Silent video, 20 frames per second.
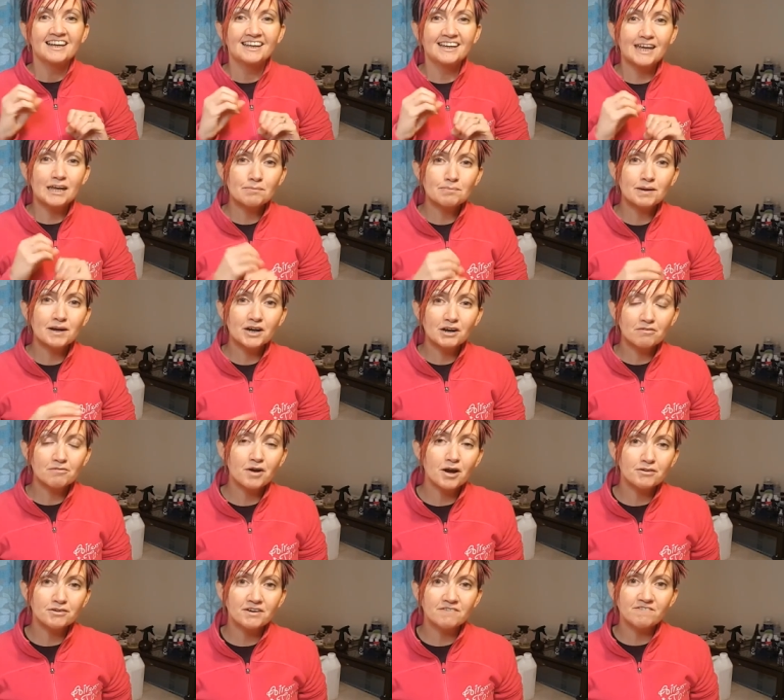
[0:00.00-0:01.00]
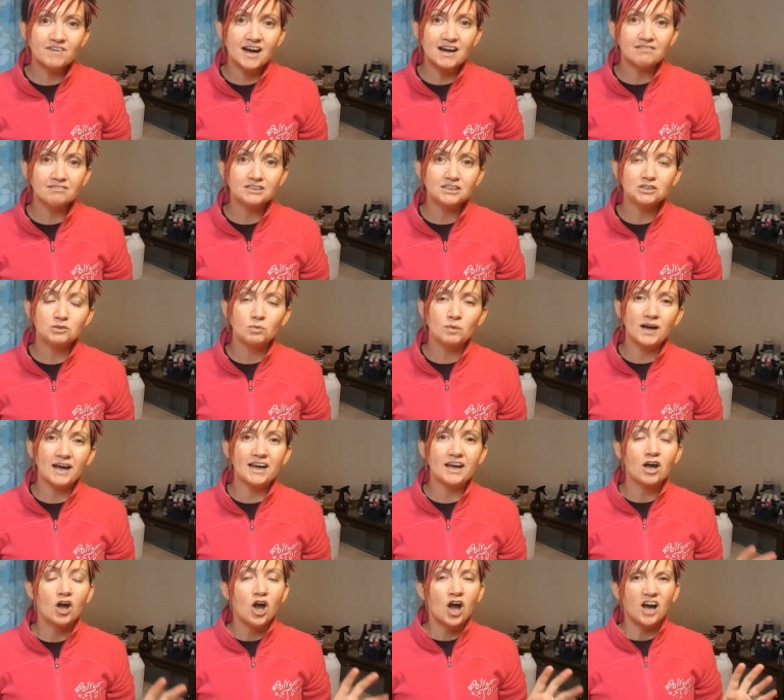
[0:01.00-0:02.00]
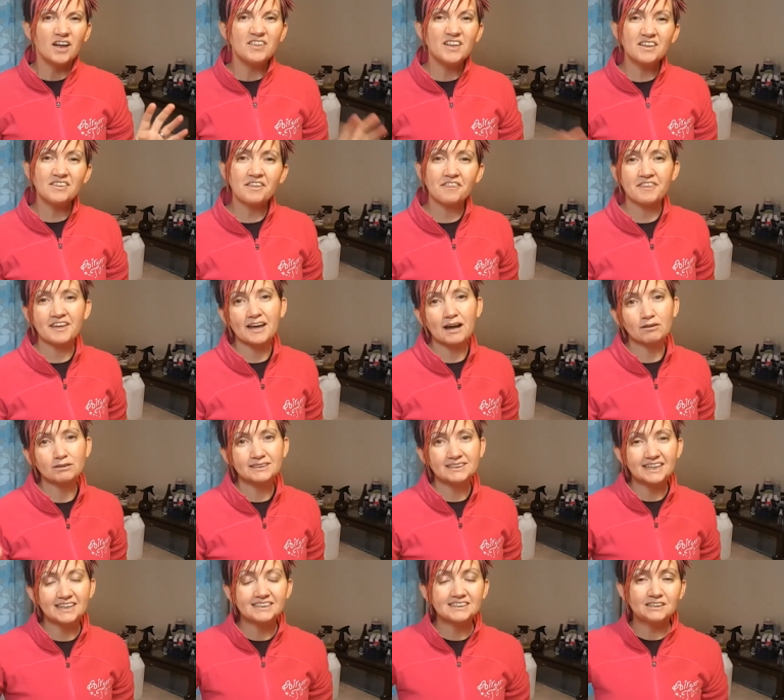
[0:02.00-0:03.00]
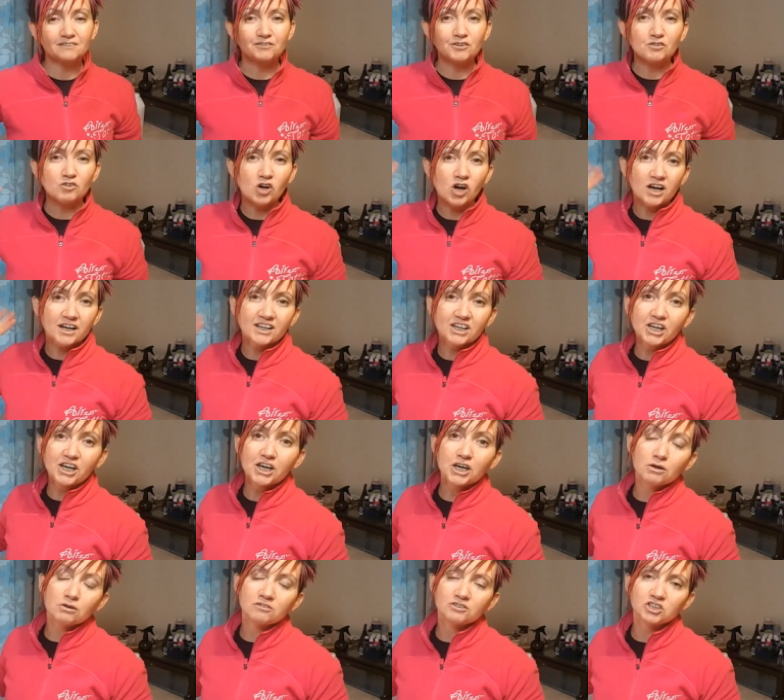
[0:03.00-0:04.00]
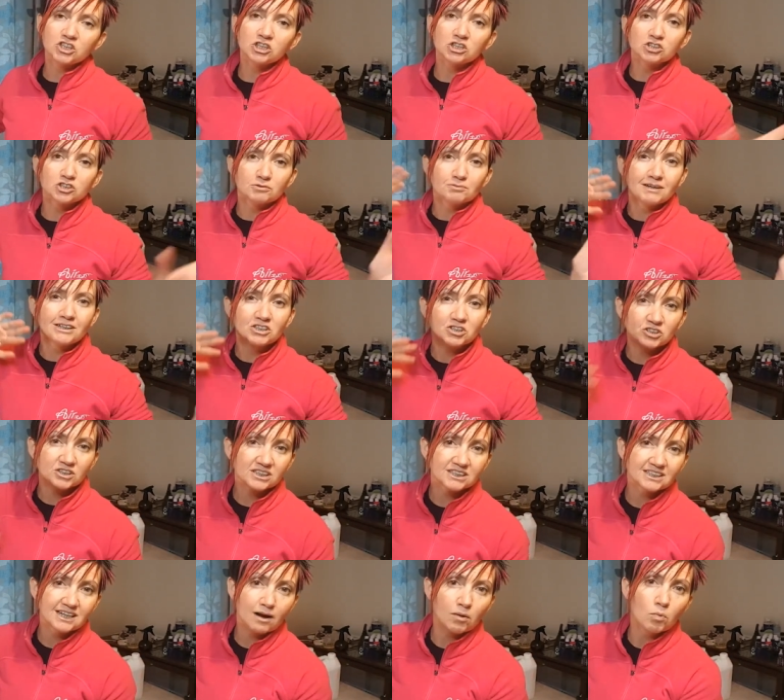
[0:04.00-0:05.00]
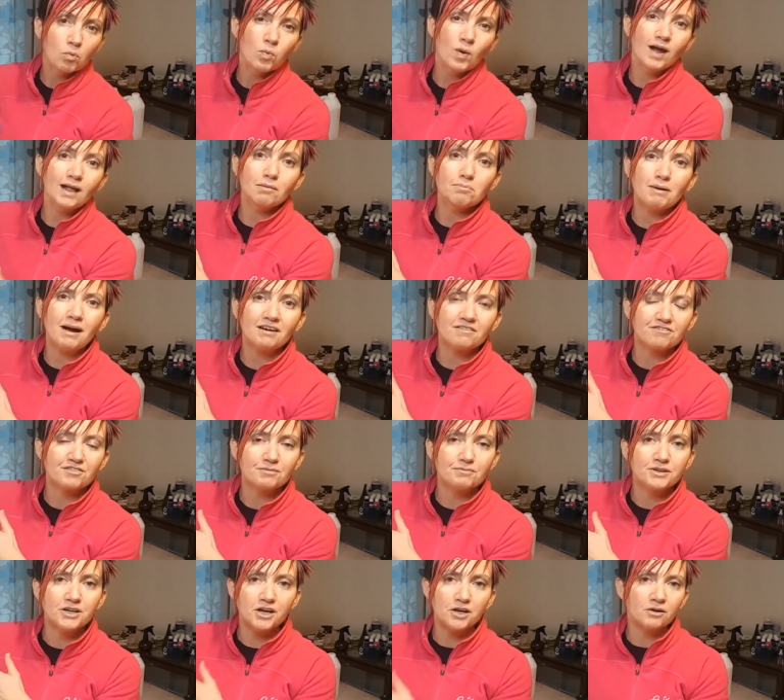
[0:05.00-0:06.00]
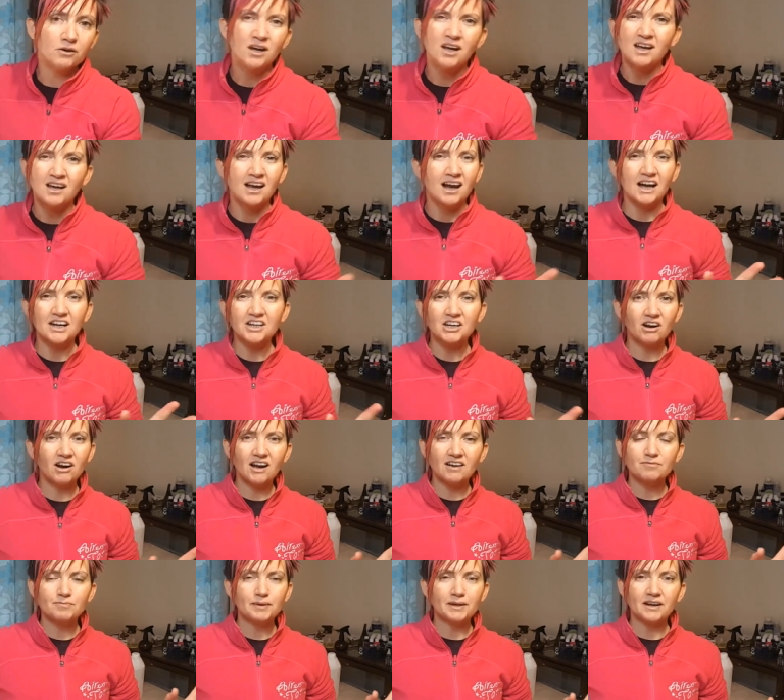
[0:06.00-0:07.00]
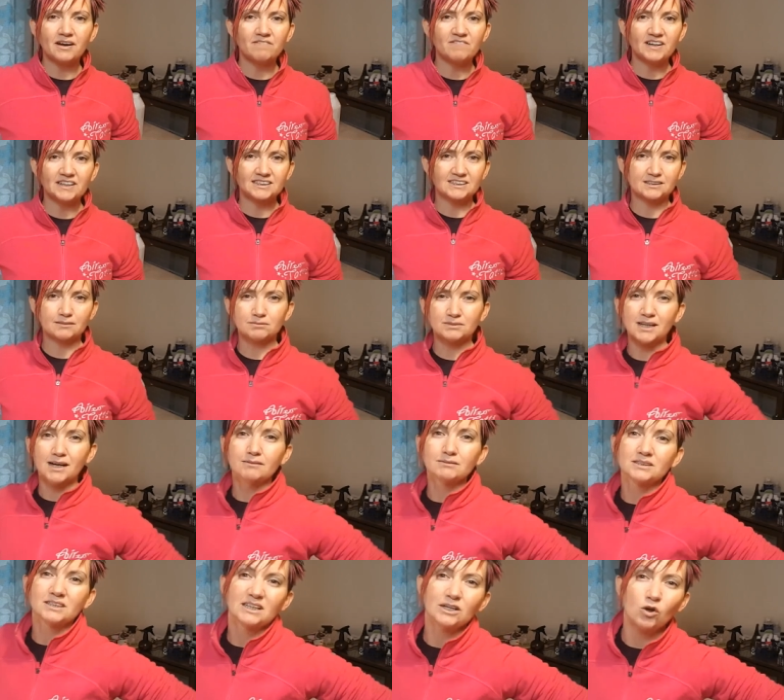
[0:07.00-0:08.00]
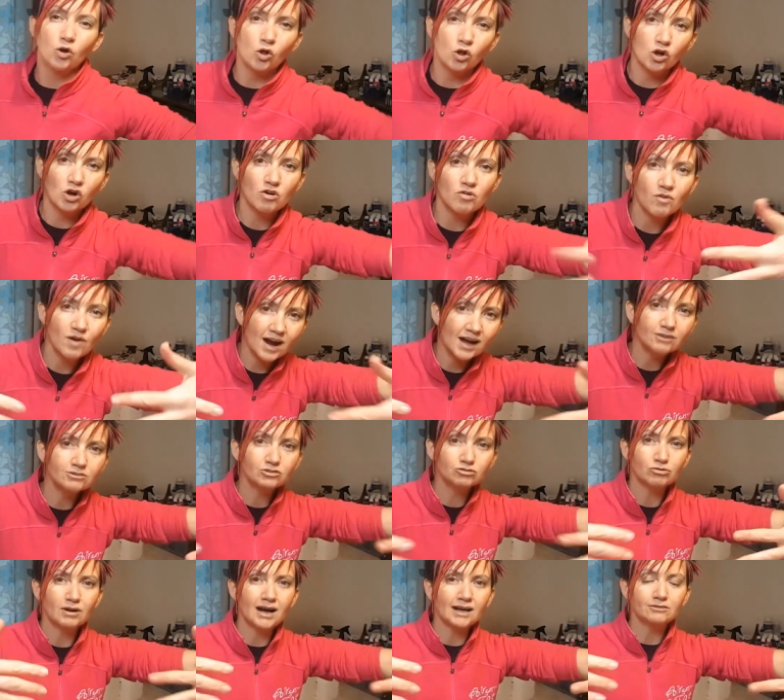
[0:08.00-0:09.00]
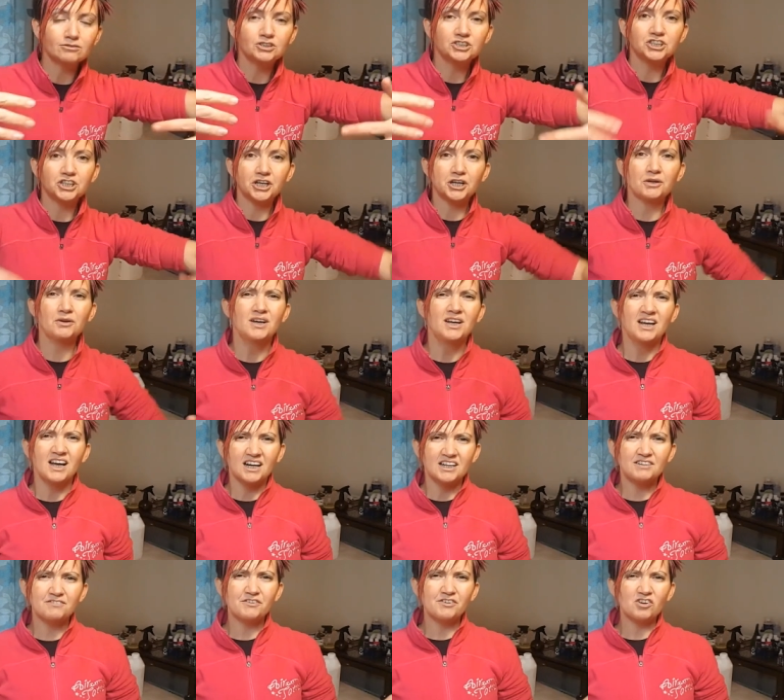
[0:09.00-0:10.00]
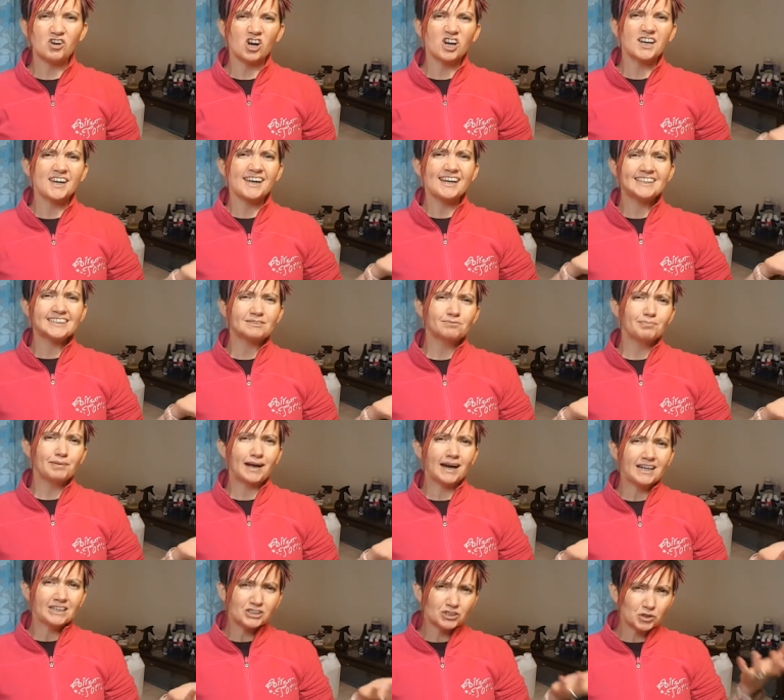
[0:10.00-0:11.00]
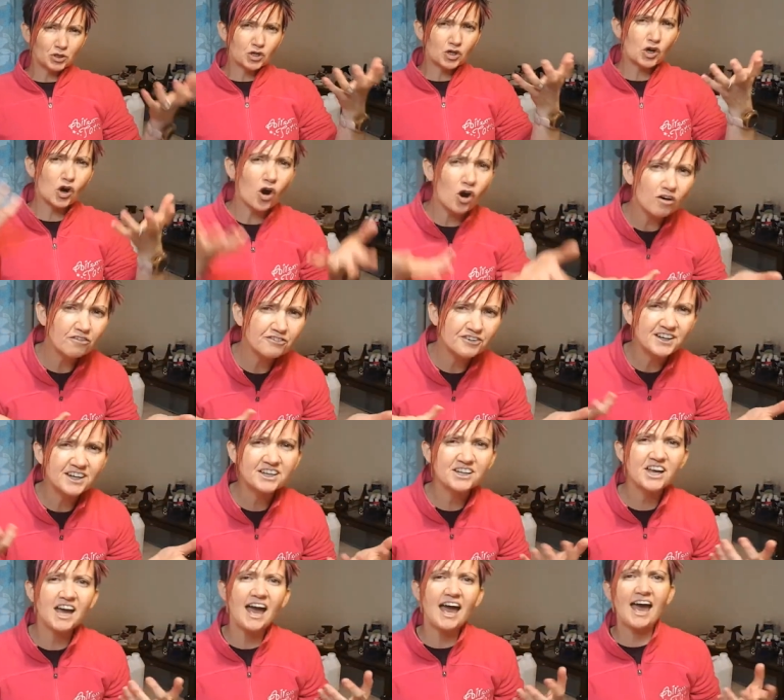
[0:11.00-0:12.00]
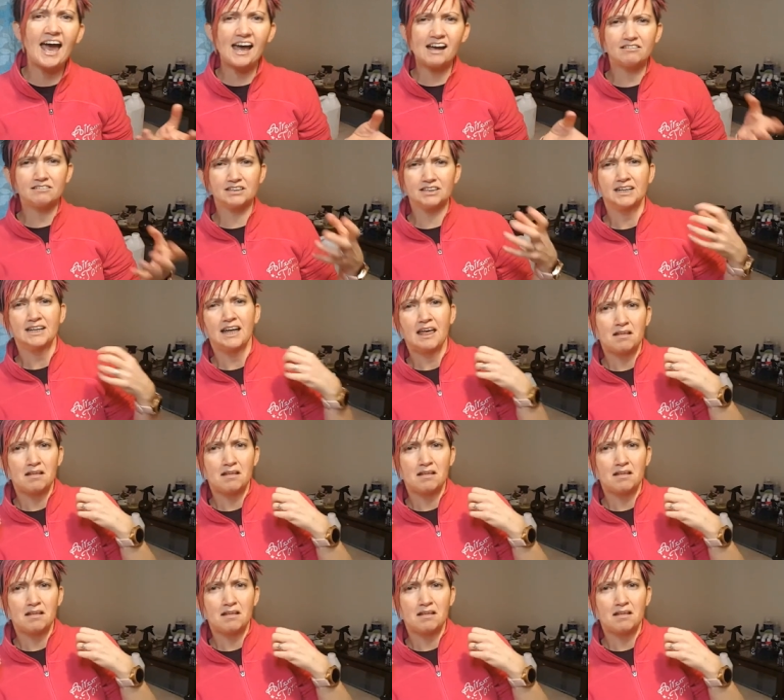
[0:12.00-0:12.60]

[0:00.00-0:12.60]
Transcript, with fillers: keeping coronavirus away. Another thing I would say is if you've got a queue of children, make sure they stand well back from you. I know I've been at events sometimes and they all crowd round you, and if you've got a kid behind you coughing in your hair and